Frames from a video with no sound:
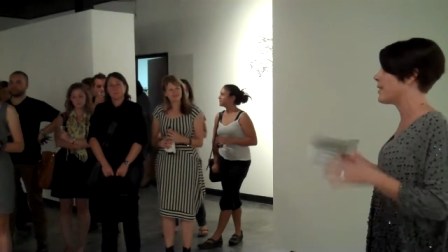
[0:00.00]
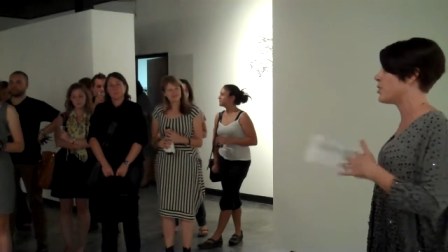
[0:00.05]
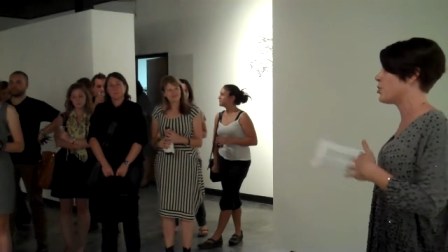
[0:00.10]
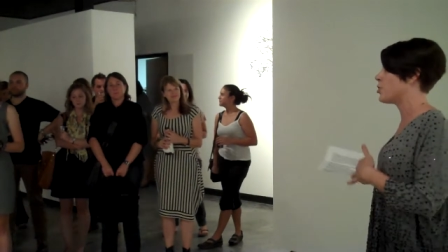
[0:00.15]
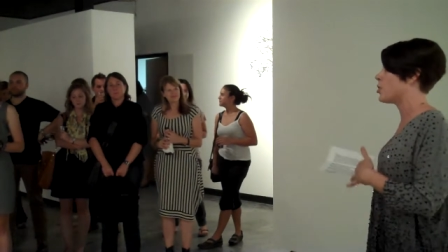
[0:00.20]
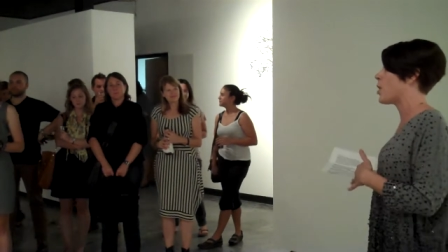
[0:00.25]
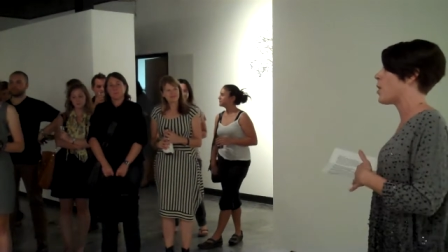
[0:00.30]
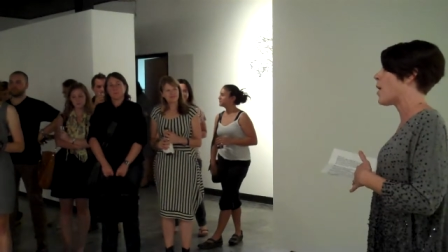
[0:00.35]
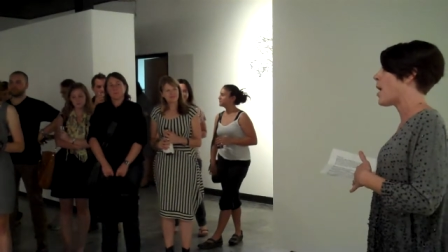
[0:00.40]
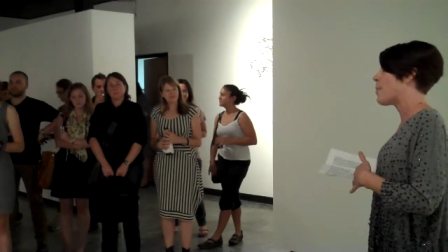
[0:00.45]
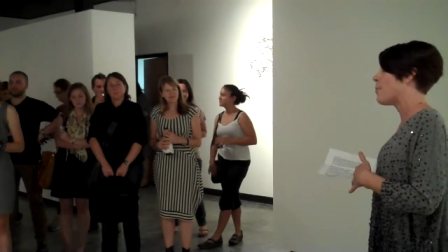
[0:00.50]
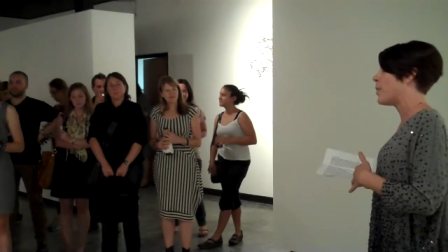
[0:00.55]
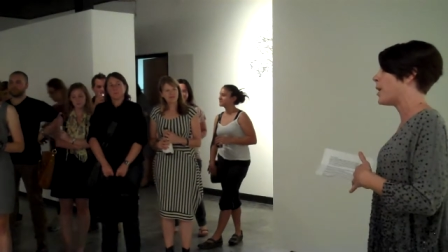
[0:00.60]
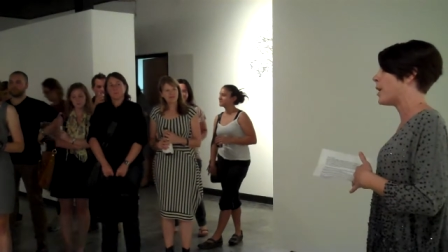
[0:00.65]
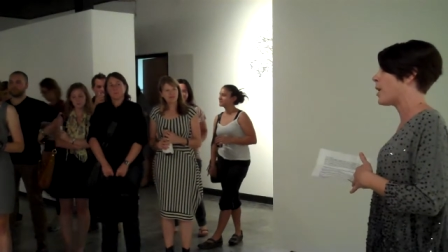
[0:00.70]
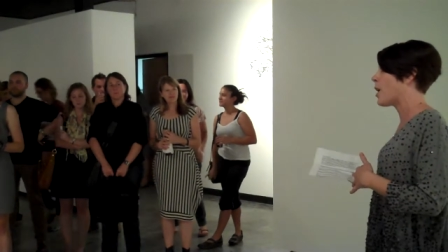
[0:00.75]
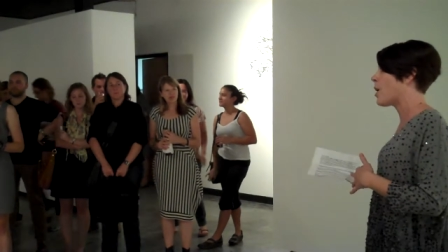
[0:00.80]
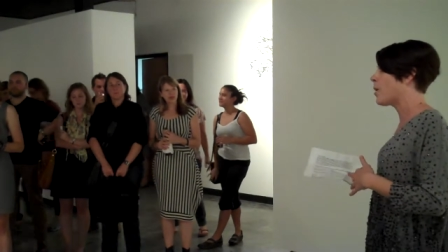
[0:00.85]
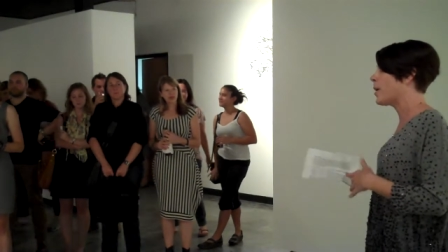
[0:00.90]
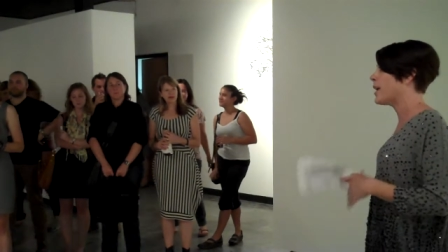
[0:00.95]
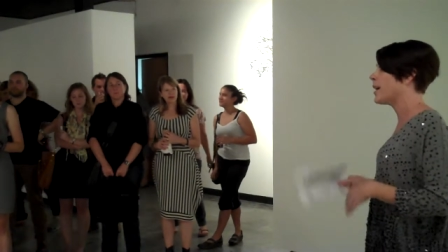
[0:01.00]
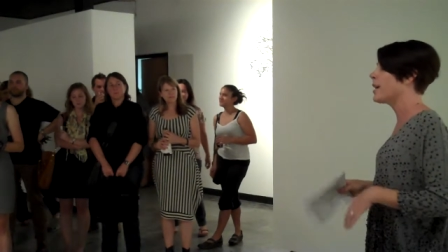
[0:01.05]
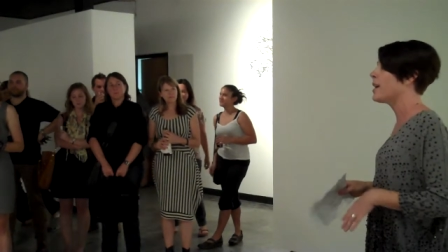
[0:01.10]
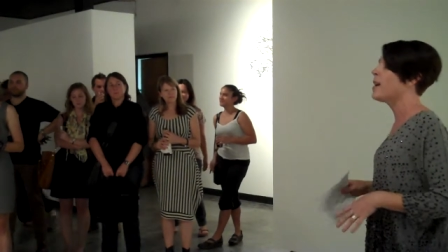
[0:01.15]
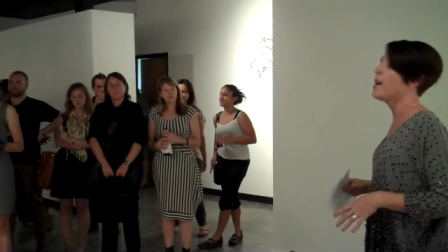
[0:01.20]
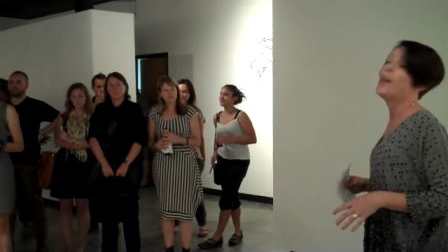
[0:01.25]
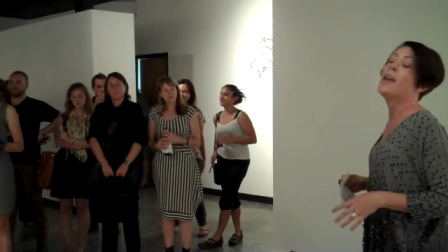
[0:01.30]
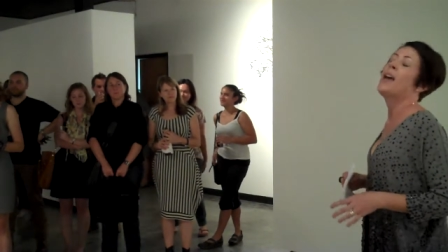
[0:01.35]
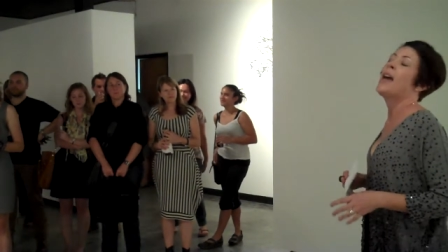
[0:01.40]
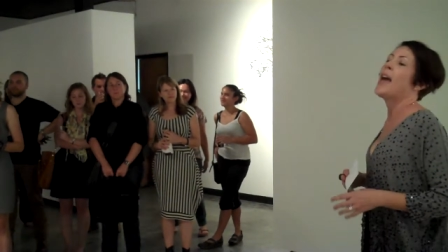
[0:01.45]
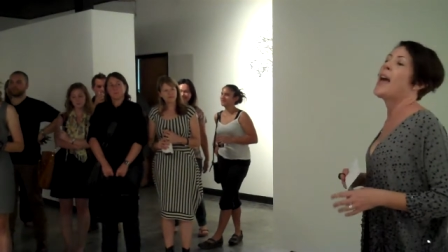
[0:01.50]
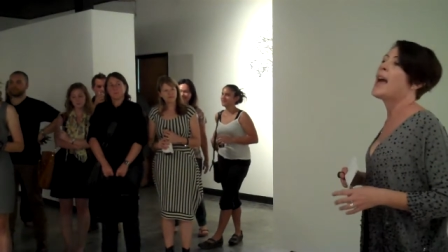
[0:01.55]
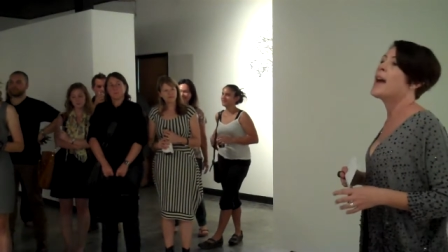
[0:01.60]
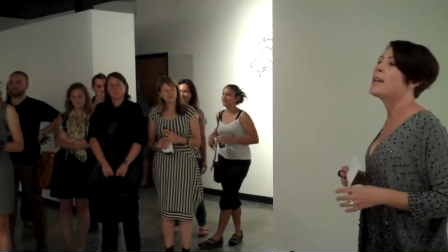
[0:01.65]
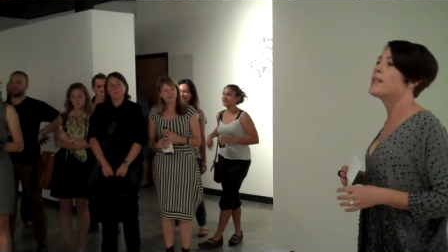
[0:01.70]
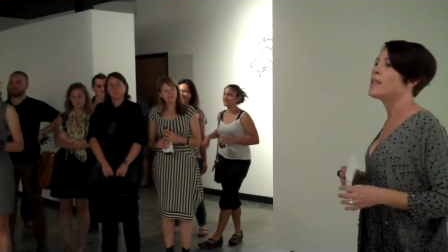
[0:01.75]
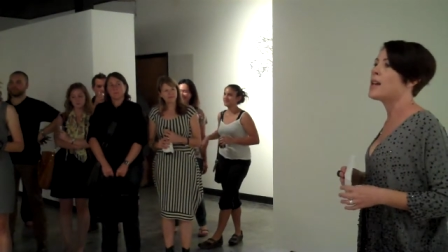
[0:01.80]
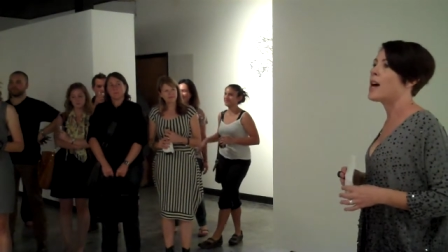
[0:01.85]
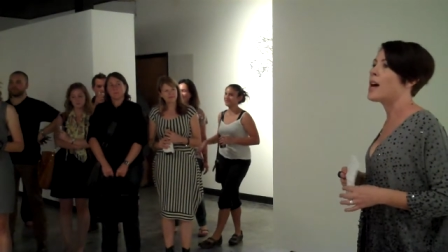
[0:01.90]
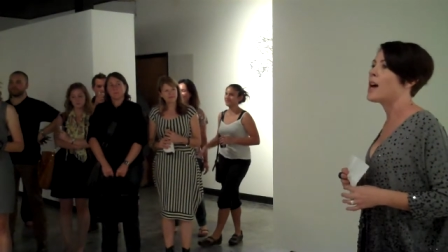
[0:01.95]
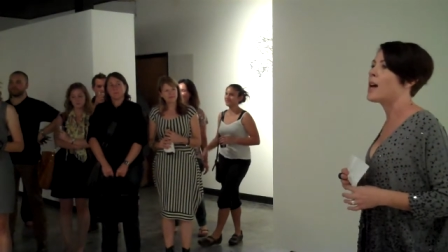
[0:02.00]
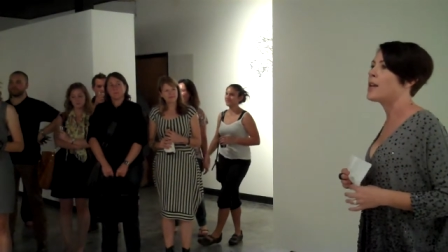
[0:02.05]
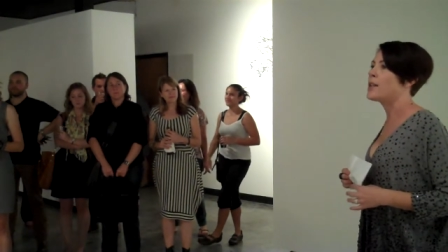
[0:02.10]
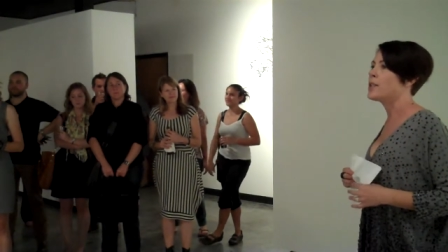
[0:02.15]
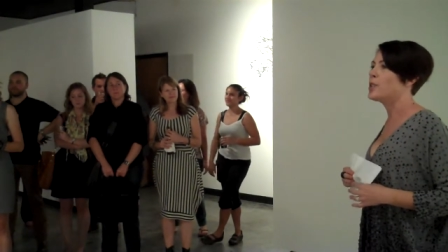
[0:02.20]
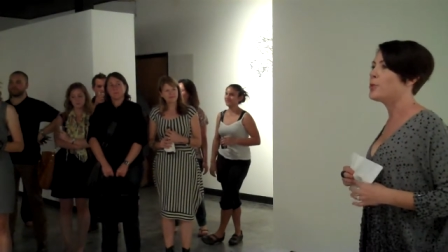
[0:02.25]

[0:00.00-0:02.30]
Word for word: get the show up and going, and uh,